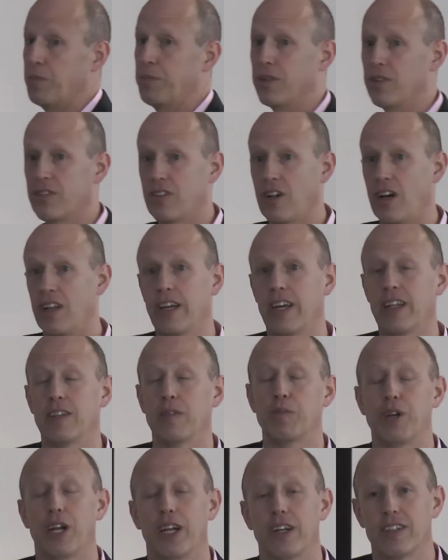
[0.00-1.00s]
You saw that in the
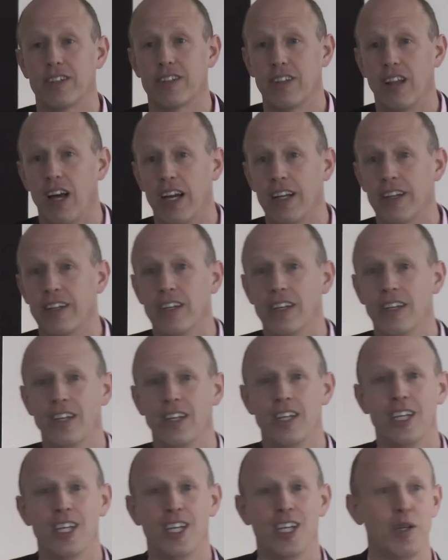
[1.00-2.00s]
prior slide.
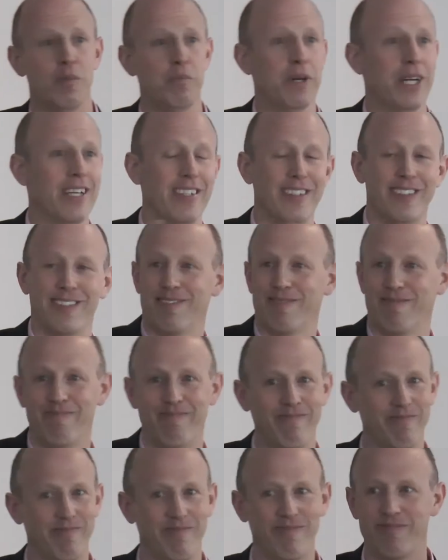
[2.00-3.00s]
But
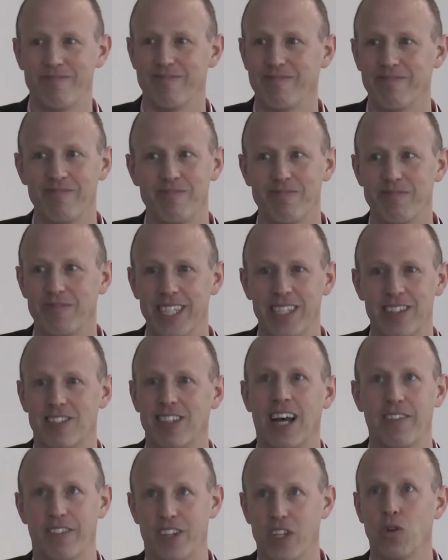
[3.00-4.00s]
it's
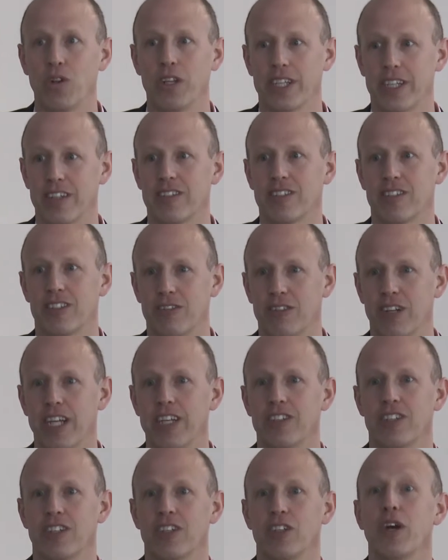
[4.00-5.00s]
not the only
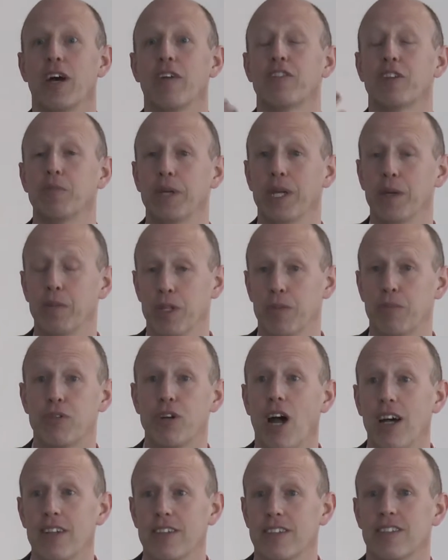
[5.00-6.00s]
consideration. You have to be able to
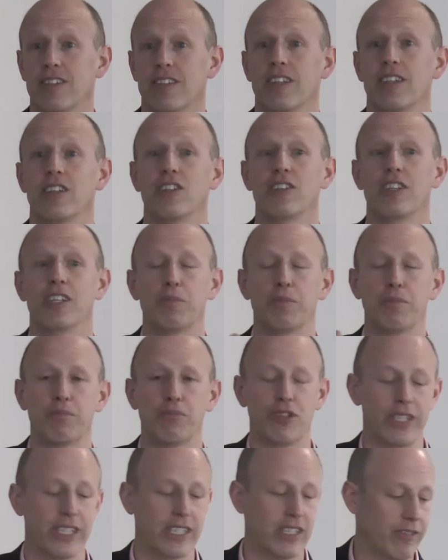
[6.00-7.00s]
process it. You need
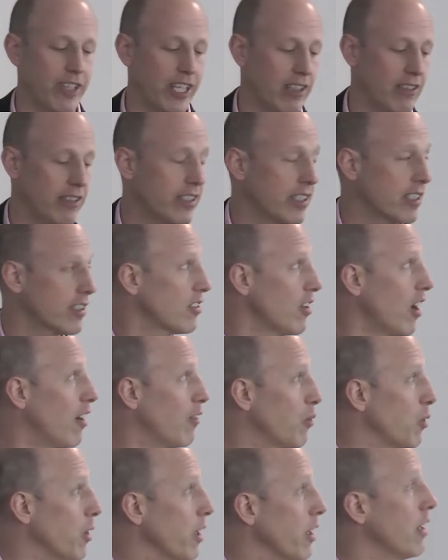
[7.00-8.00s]
predictive analytics
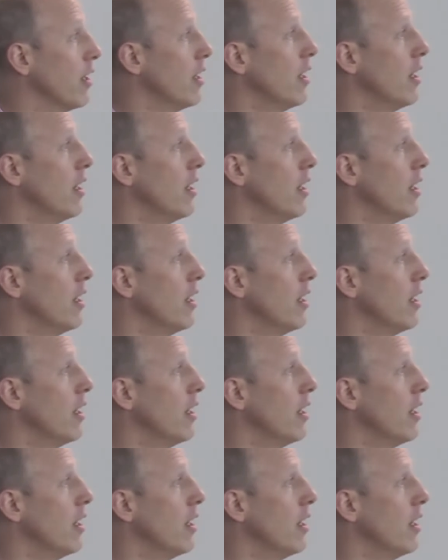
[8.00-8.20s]
software.